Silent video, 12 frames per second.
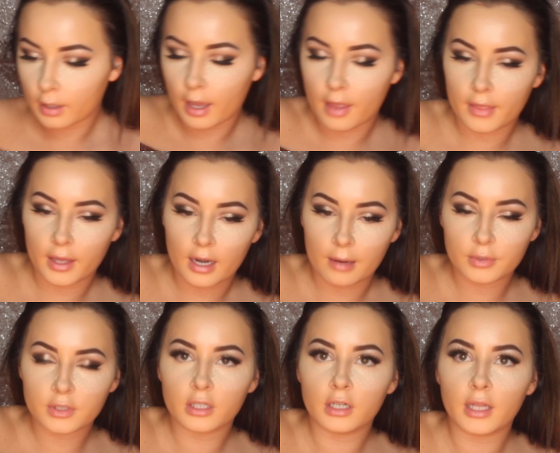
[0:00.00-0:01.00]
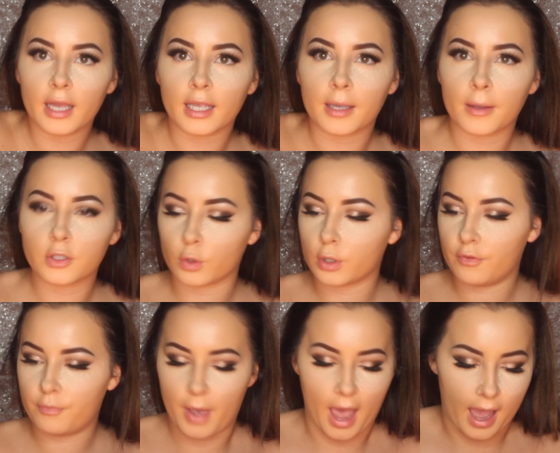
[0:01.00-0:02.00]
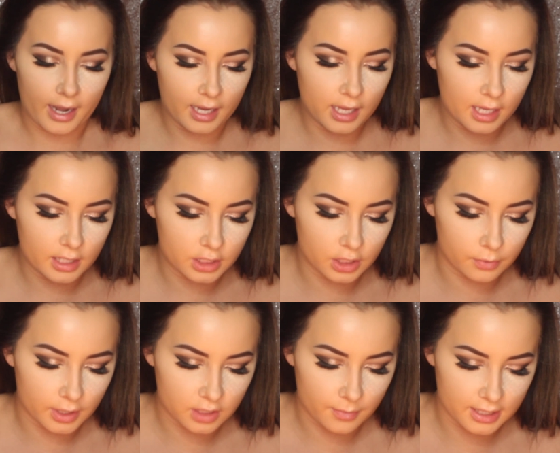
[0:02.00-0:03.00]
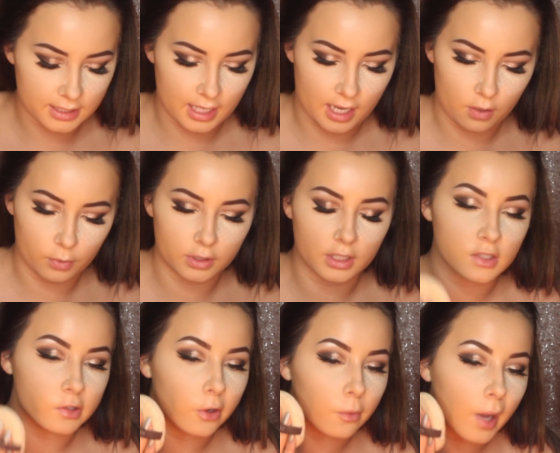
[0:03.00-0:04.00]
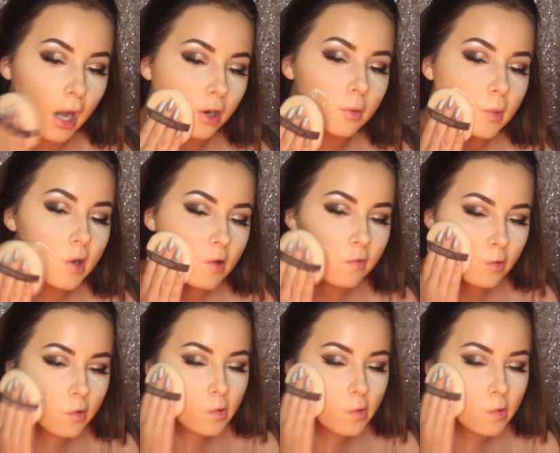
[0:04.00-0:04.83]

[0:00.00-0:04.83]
And then I'm just gonna like sort of pat it into the rest of my skin with this little powder puff,